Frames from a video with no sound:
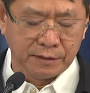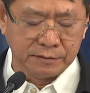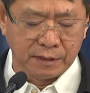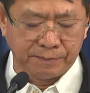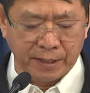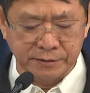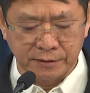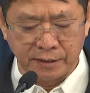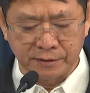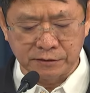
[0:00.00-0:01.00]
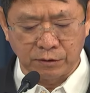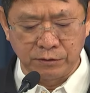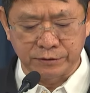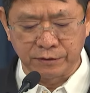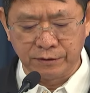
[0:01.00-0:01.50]
The President has
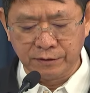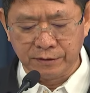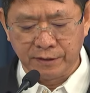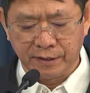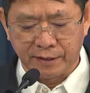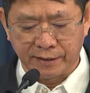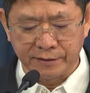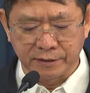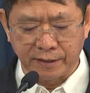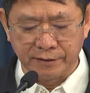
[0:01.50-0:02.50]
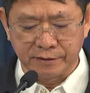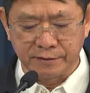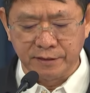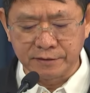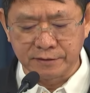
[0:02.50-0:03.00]
also
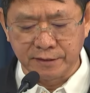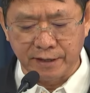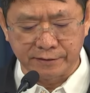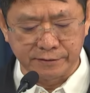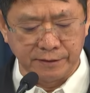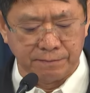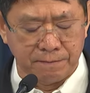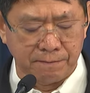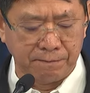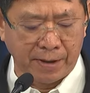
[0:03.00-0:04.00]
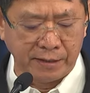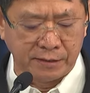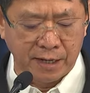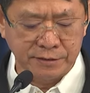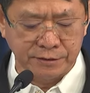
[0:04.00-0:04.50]
reiterated his directive made
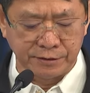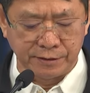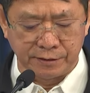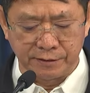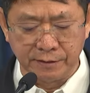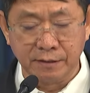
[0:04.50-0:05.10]
last year